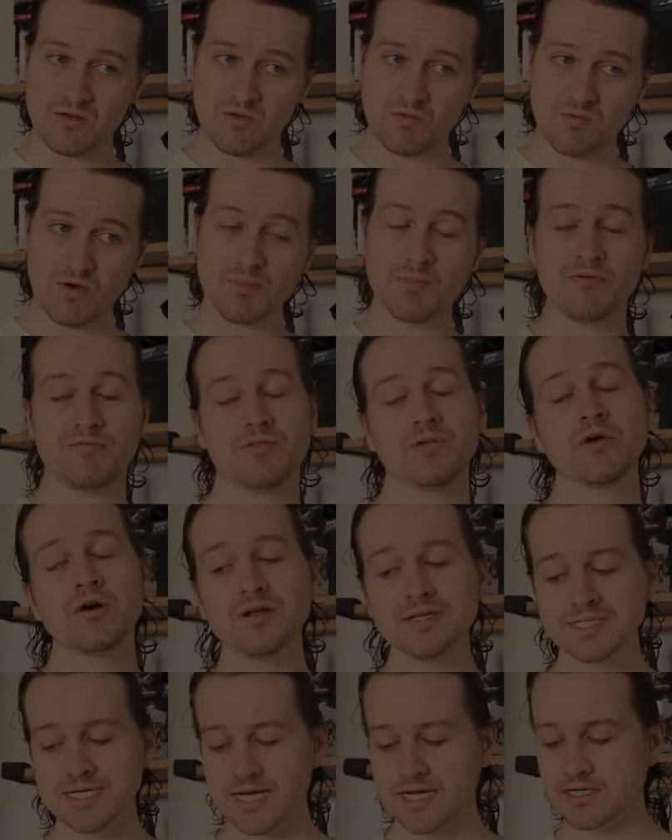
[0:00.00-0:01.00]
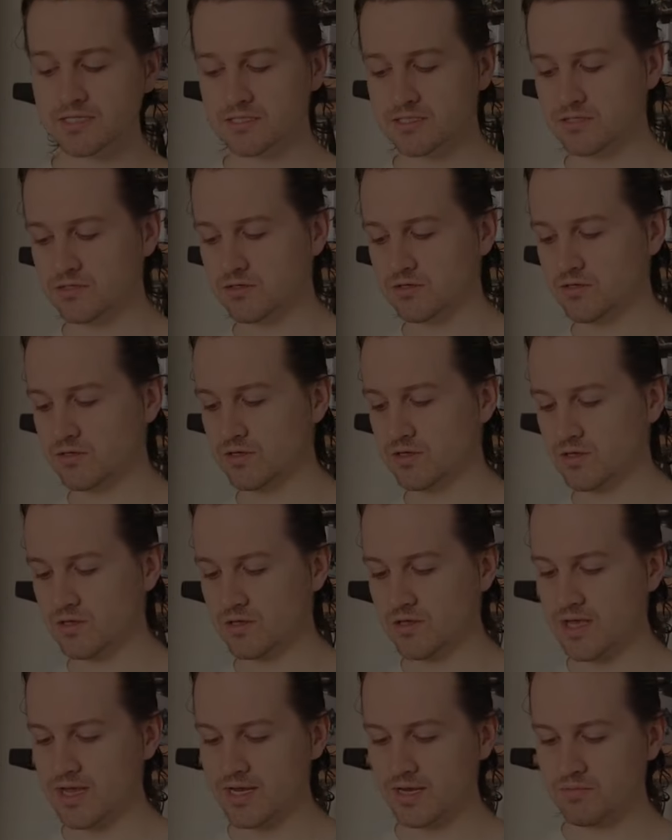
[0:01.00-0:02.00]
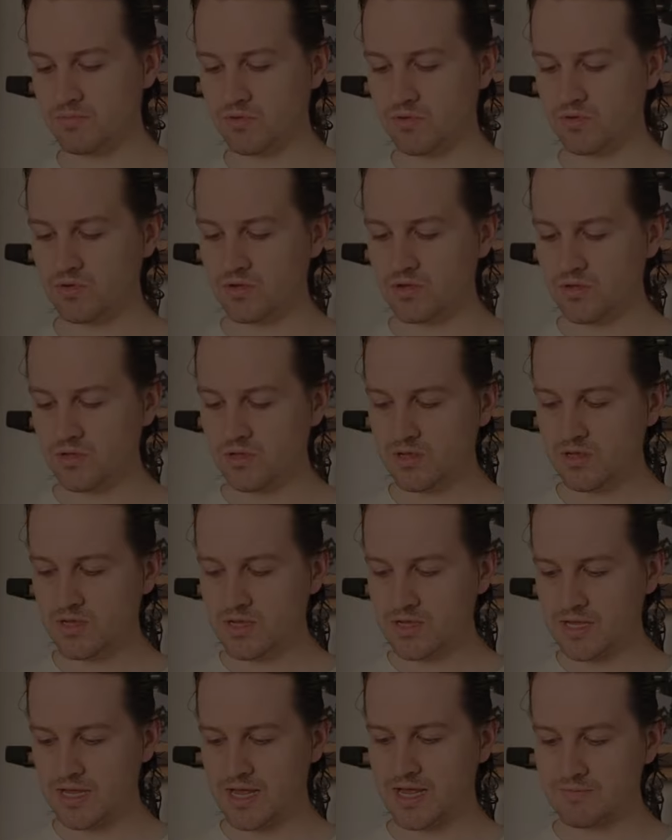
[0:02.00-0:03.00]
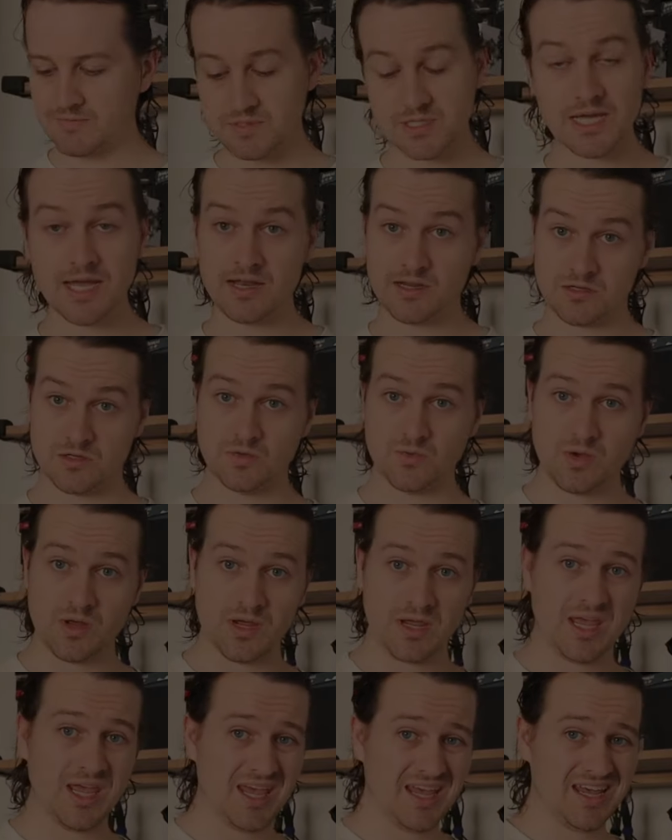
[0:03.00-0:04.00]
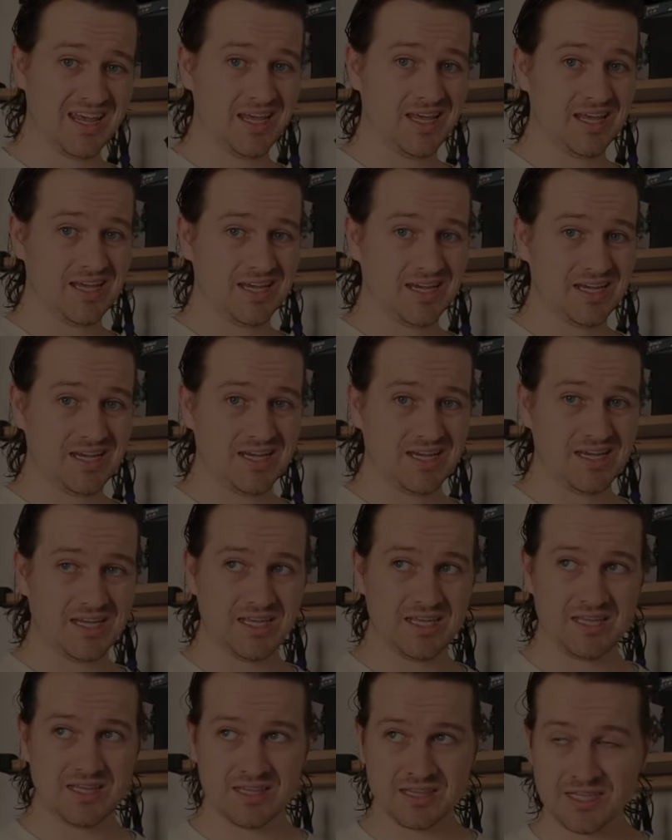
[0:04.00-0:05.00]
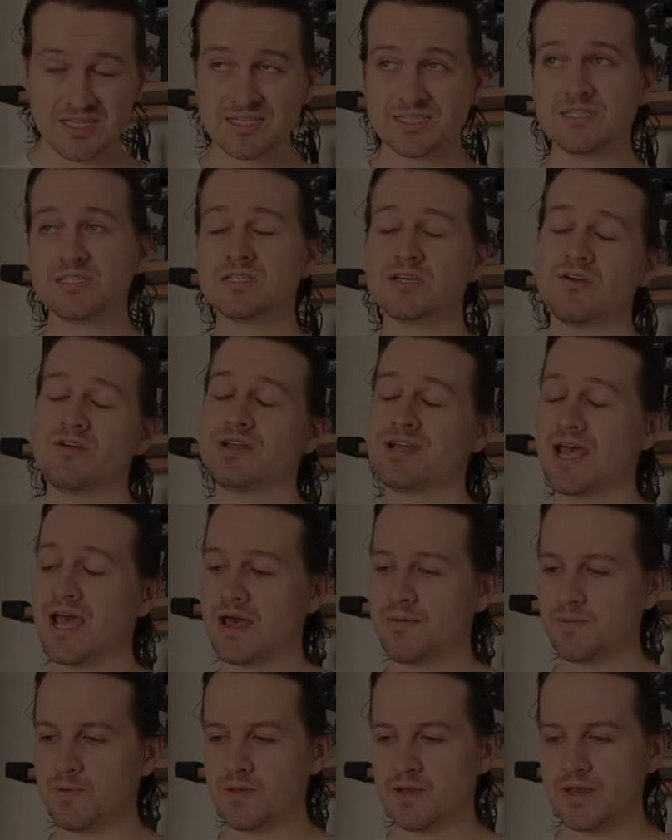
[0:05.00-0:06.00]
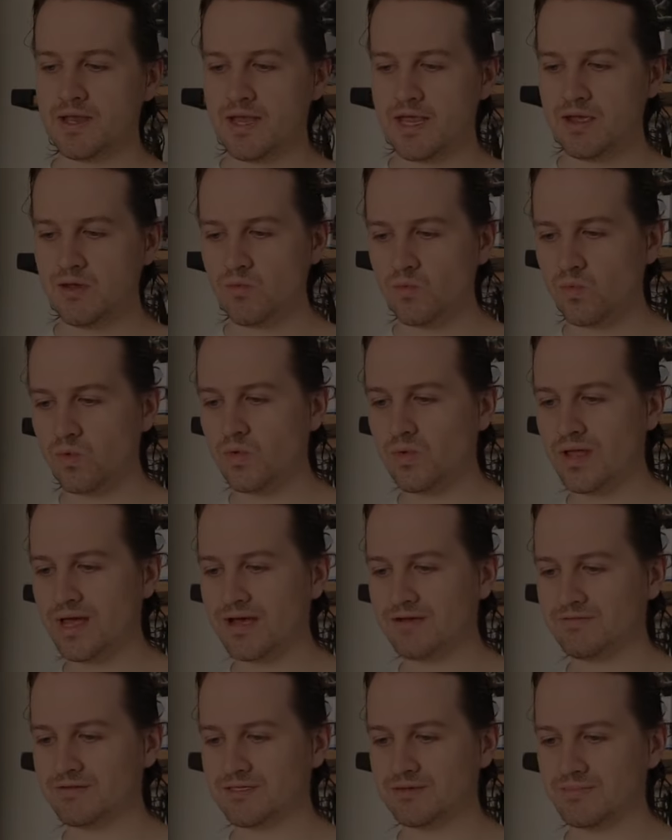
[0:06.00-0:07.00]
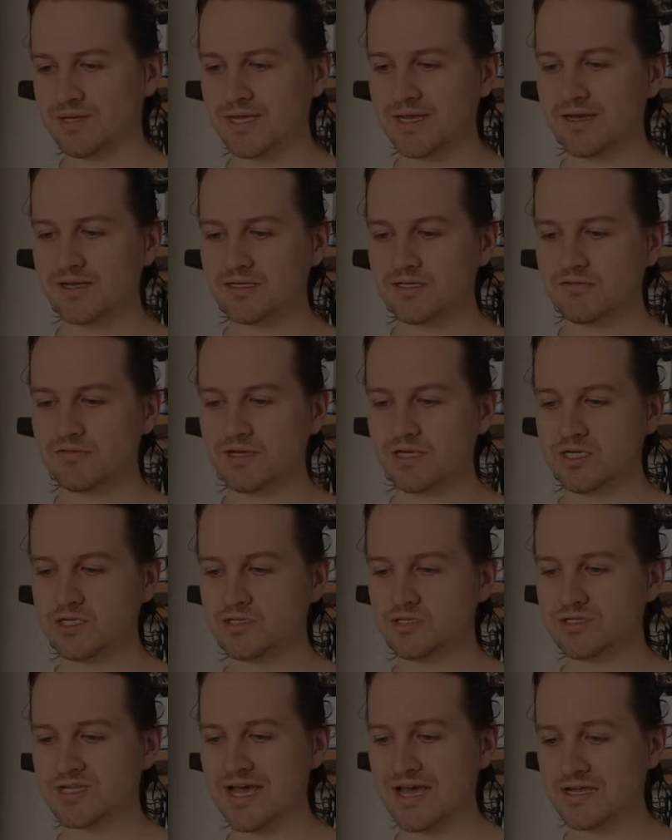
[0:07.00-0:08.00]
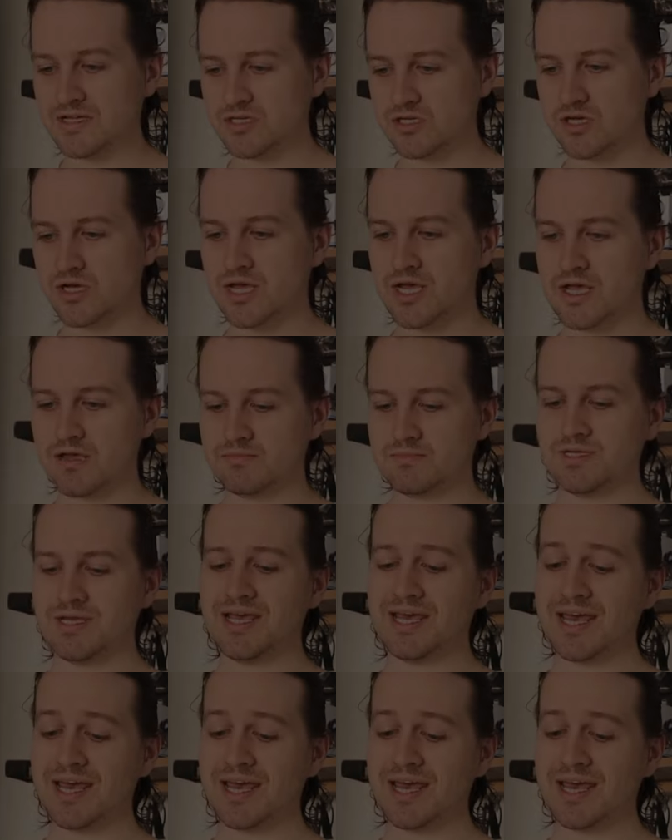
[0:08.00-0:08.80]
rub off the contacts on the Lightning port to get it to work. This is going to happen. It will have some connectivity issues at times.